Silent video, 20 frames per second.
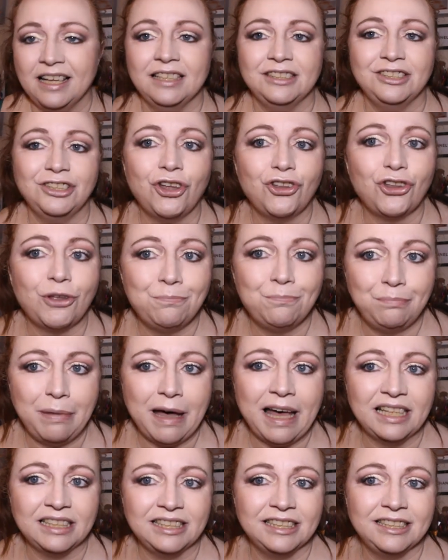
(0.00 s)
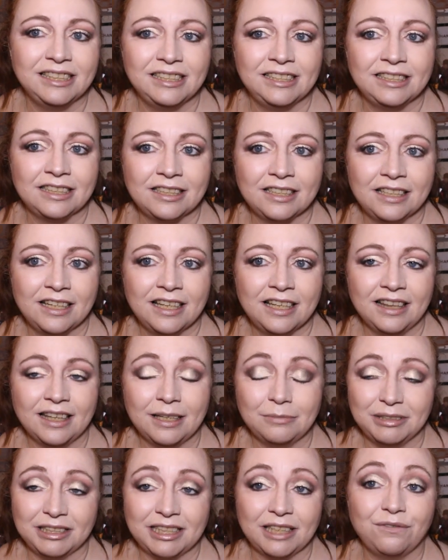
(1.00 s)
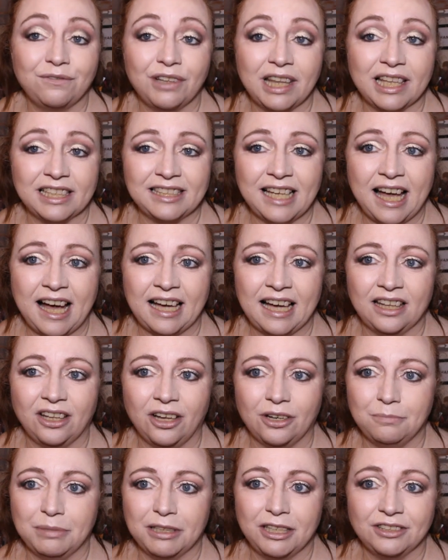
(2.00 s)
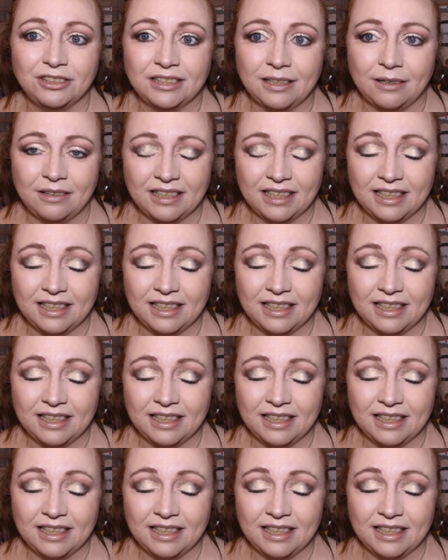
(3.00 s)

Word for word: it's not the best lipstick for this eye look because